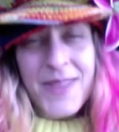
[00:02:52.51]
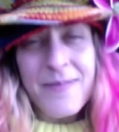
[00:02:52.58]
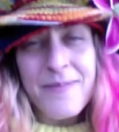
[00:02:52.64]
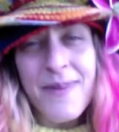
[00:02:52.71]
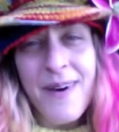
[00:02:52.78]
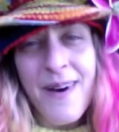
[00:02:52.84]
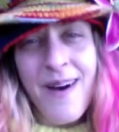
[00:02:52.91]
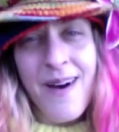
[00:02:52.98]
the
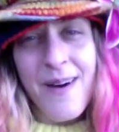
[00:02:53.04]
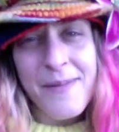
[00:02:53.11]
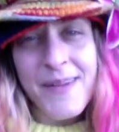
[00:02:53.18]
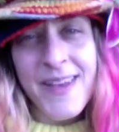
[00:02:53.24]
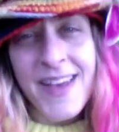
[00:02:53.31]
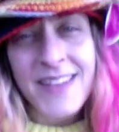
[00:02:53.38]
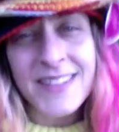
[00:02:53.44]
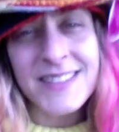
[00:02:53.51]

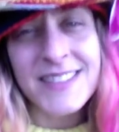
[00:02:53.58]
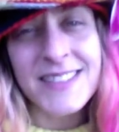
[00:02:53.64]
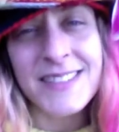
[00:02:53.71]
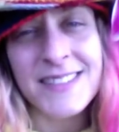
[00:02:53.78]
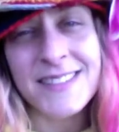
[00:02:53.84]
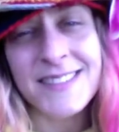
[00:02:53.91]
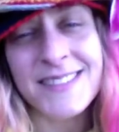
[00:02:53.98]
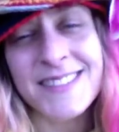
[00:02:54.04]
moment.
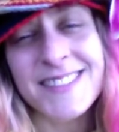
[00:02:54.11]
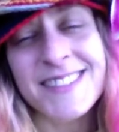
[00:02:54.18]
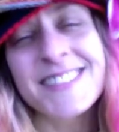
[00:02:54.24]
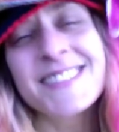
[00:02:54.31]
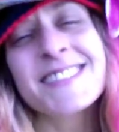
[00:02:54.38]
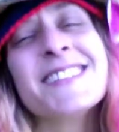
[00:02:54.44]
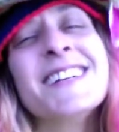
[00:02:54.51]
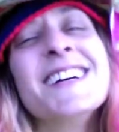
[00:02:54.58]

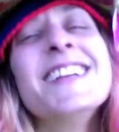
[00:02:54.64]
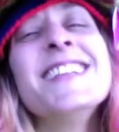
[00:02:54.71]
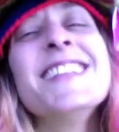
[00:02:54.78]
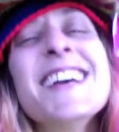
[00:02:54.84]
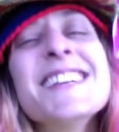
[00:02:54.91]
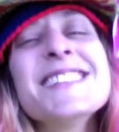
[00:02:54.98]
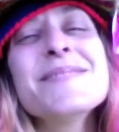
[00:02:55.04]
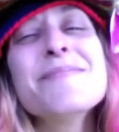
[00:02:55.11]

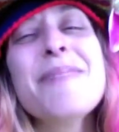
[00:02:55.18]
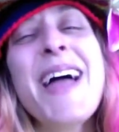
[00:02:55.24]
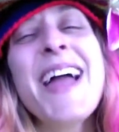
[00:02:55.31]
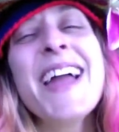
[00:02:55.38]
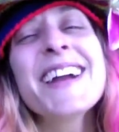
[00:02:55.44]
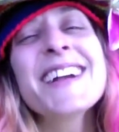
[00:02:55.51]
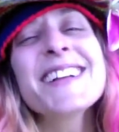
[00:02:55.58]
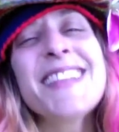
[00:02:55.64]
Let's
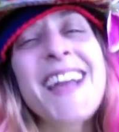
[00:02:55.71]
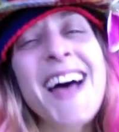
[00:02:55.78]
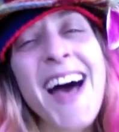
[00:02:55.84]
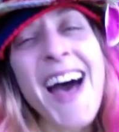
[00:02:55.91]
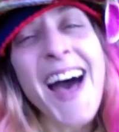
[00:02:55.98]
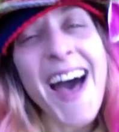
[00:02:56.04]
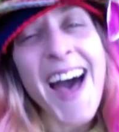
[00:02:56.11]
make love.